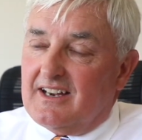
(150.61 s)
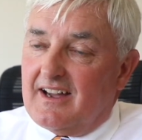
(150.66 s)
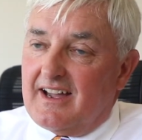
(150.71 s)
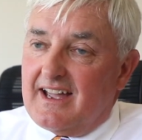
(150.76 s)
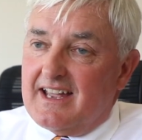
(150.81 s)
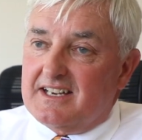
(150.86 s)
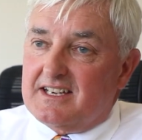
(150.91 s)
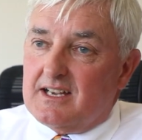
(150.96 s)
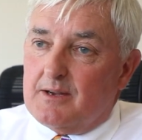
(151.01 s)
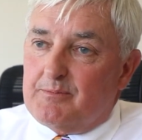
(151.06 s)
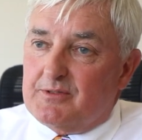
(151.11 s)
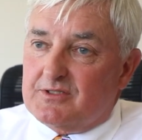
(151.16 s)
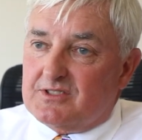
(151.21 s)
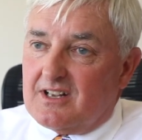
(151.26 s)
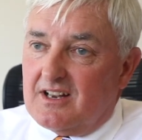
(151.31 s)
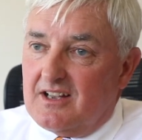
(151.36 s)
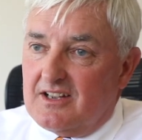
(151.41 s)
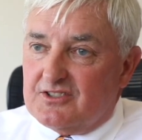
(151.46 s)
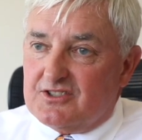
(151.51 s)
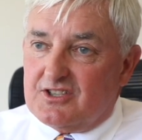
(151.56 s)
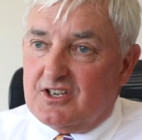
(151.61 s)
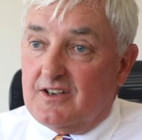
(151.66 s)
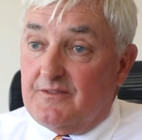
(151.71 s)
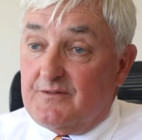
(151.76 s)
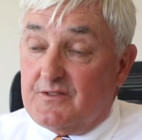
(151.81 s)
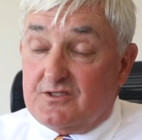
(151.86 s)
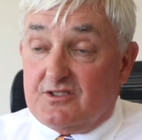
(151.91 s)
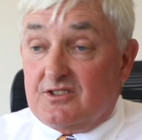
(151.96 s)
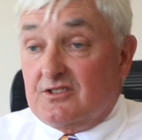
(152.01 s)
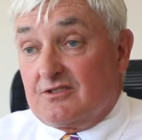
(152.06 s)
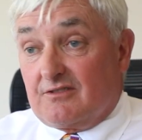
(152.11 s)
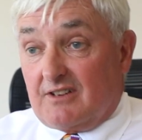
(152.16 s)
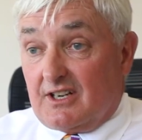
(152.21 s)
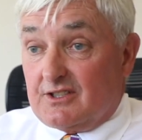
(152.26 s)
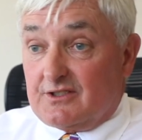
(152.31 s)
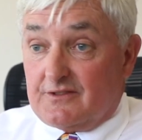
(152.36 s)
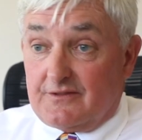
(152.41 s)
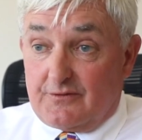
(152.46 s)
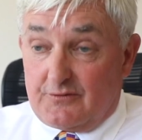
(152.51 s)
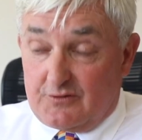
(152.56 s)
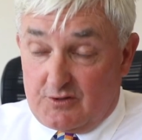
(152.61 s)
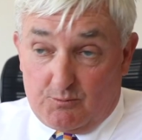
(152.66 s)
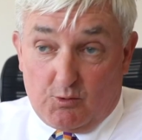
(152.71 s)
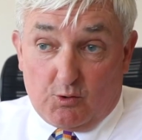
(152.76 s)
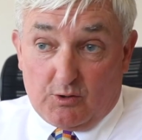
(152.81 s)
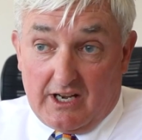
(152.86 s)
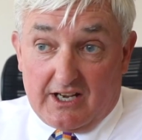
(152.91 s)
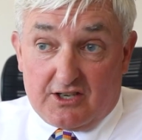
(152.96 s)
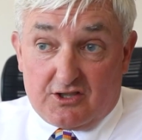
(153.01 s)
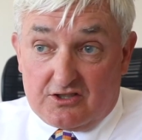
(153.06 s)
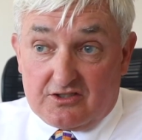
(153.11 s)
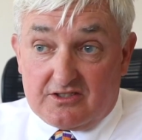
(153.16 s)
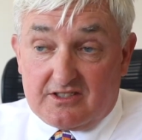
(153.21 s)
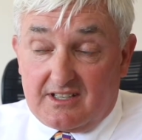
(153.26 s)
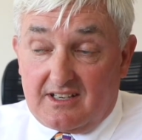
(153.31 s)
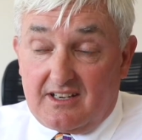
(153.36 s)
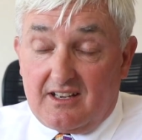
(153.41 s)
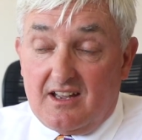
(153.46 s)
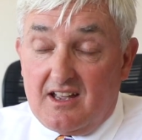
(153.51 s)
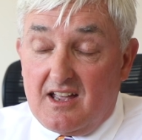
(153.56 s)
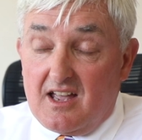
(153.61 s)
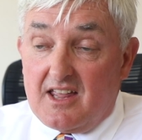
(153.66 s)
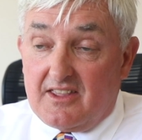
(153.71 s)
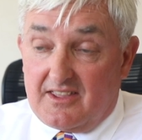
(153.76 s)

and I end up as client services director of a small agency